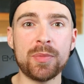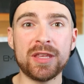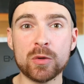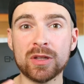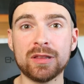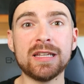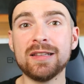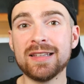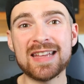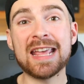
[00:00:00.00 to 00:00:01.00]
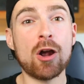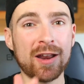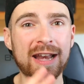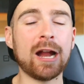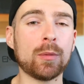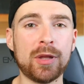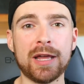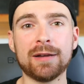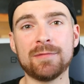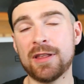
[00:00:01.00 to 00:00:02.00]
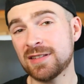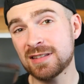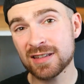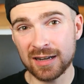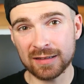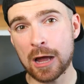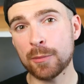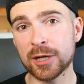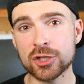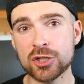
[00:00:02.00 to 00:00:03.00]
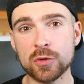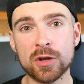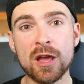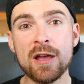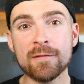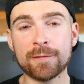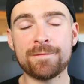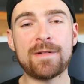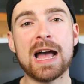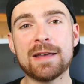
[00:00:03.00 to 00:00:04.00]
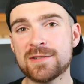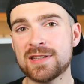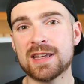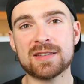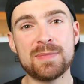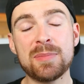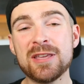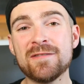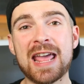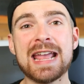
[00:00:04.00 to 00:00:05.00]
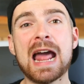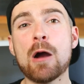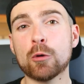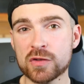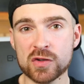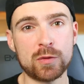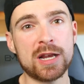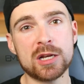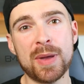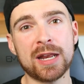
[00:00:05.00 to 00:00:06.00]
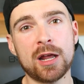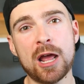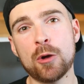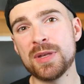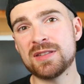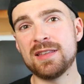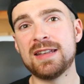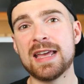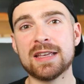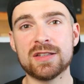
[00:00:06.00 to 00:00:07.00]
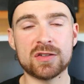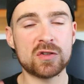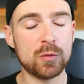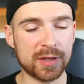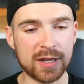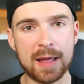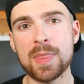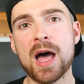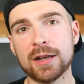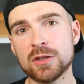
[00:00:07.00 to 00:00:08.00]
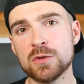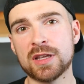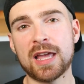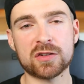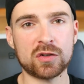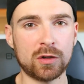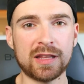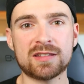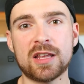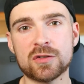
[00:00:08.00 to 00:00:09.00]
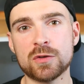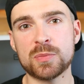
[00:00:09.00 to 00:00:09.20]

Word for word: that you can legally take on an airplane. Now, this is going to allow me to shoot for five, six, maybe even eight hours straight, depending on how busy the day is, assuming that I'm not using external accessories